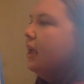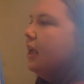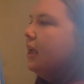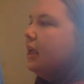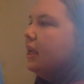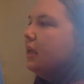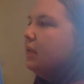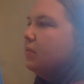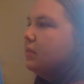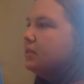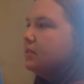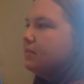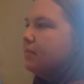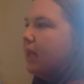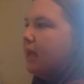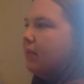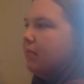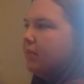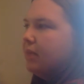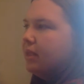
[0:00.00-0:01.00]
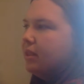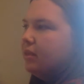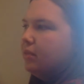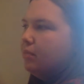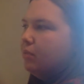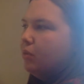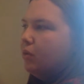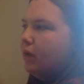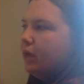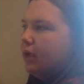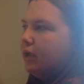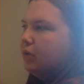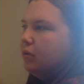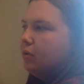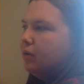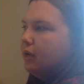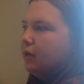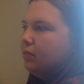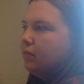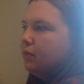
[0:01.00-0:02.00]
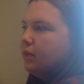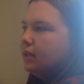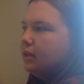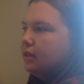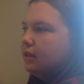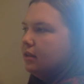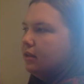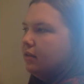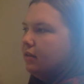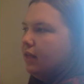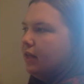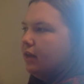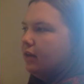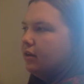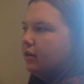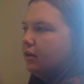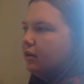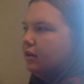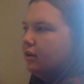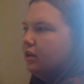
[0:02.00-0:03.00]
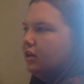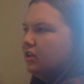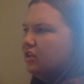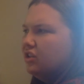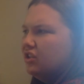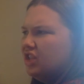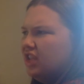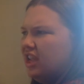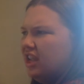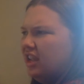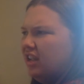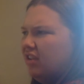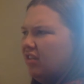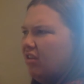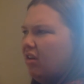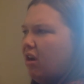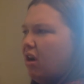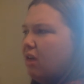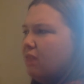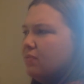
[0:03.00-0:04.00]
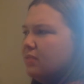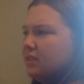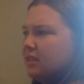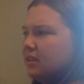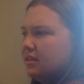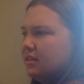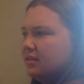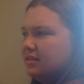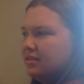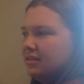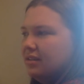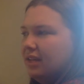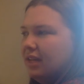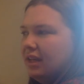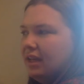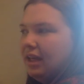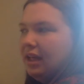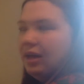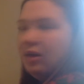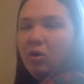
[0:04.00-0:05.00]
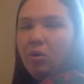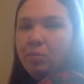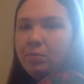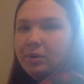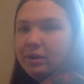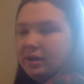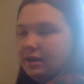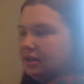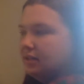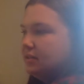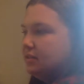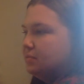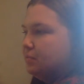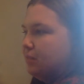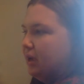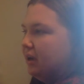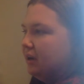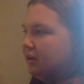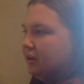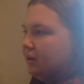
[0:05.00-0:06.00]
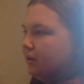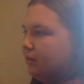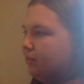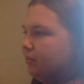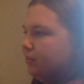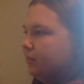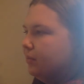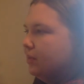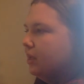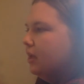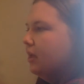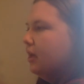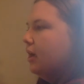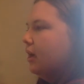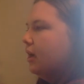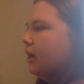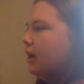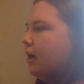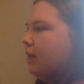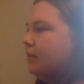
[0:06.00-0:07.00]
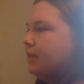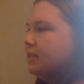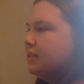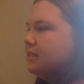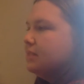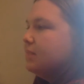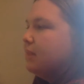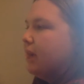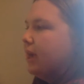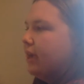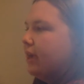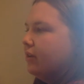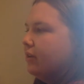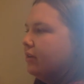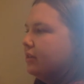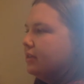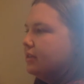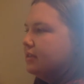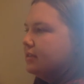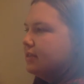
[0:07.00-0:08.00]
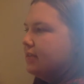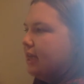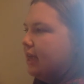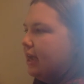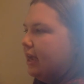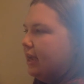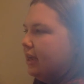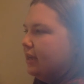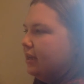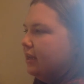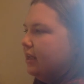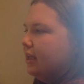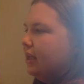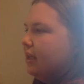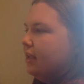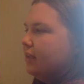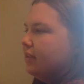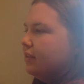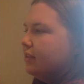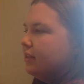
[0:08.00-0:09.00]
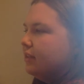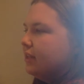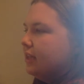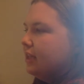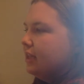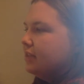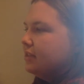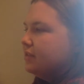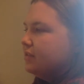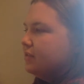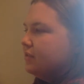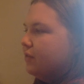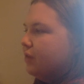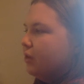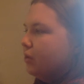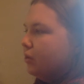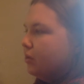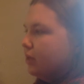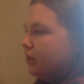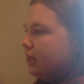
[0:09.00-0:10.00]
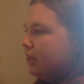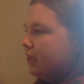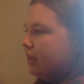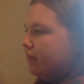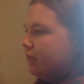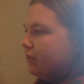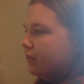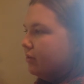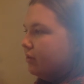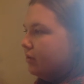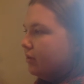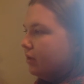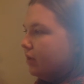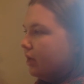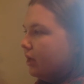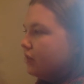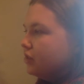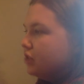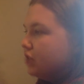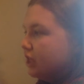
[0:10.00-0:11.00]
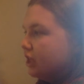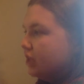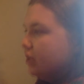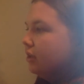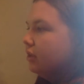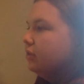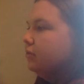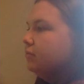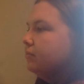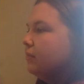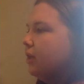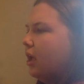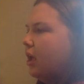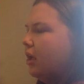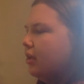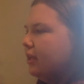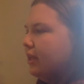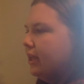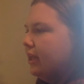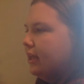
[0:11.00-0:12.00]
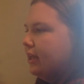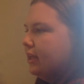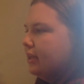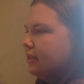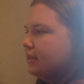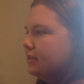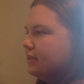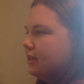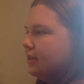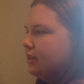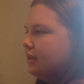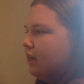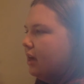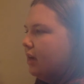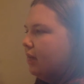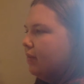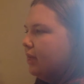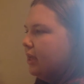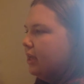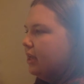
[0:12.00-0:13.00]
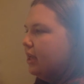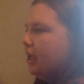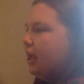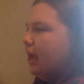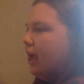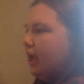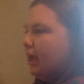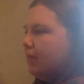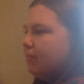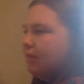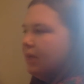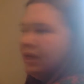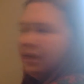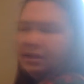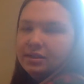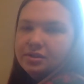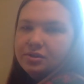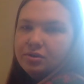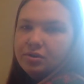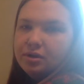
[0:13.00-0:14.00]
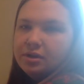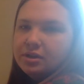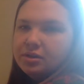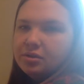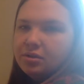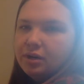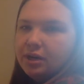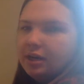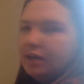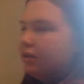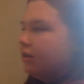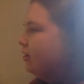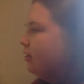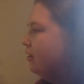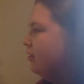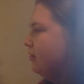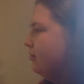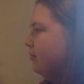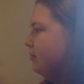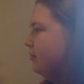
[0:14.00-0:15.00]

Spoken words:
He was met by the boy who had written the letter. Gee, your arm's sling. I hope it gets better. Comet smiled and sighed. The kid's phone gave a jingle. I'll get it, said Comet. I bet it's Kris Kringle.